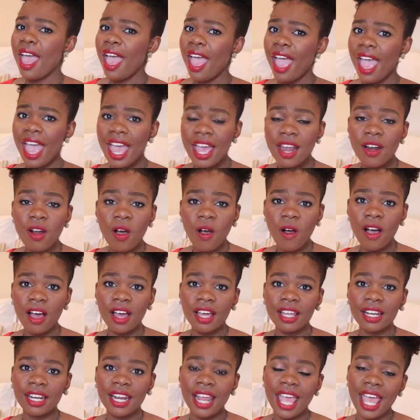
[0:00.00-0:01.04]
head
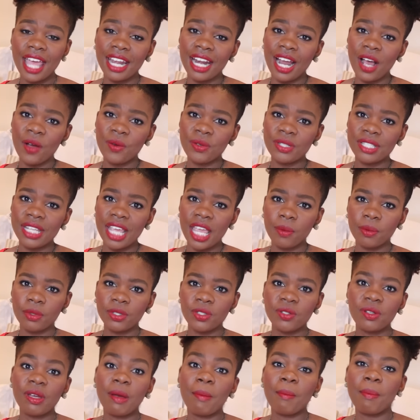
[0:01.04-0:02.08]
on and I was able
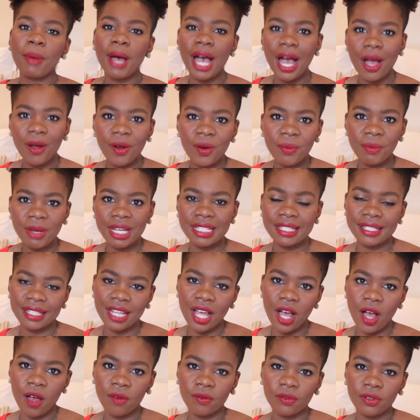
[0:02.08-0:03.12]
to empower
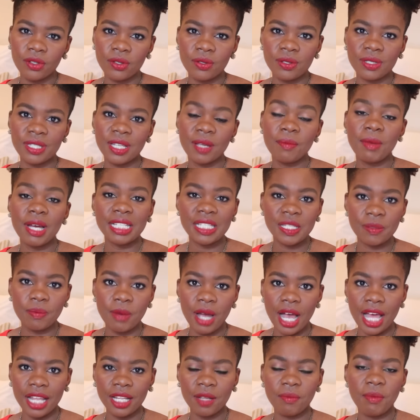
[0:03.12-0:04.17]
myself using my
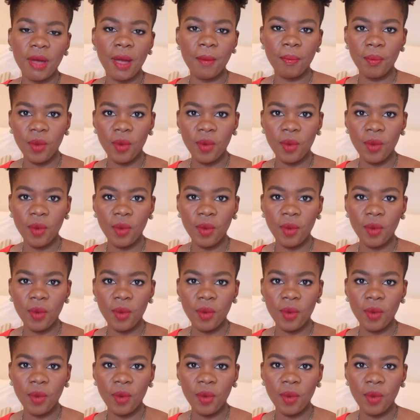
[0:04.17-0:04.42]
smile and my